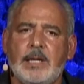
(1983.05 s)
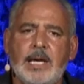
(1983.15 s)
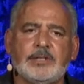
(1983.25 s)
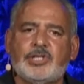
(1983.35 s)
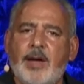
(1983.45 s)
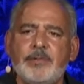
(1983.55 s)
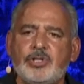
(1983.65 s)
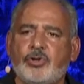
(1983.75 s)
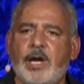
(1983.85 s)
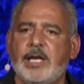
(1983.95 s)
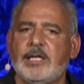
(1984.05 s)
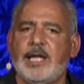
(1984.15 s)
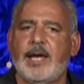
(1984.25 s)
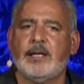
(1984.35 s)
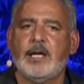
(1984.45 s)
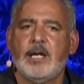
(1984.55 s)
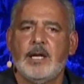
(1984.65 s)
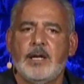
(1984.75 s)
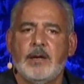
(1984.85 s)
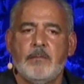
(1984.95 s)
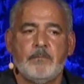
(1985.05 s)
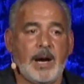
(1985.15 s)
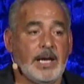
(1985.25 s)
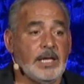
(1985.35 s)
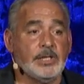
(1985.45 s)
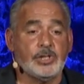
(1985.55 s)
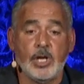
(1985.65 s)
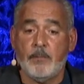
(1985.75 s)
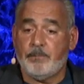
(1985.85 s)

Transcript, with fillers: He has demonstrated that by his